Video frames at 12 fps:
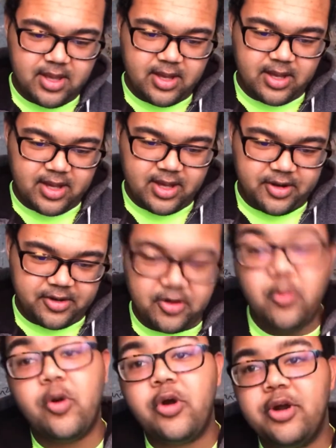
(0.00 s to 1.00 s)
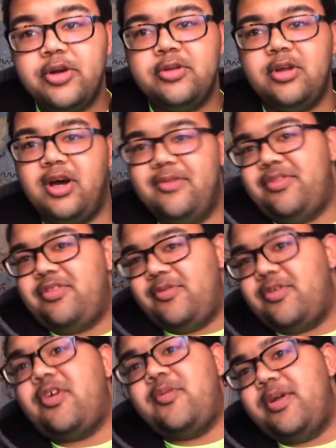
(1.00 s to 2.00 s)
Earl Warren, obviously we're
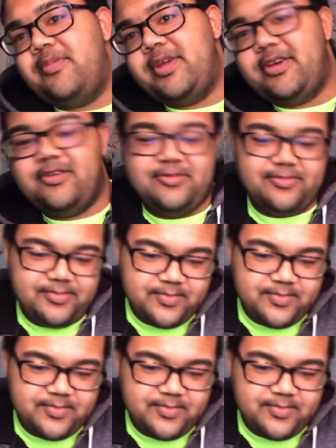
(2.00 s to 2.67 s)
talking about him now.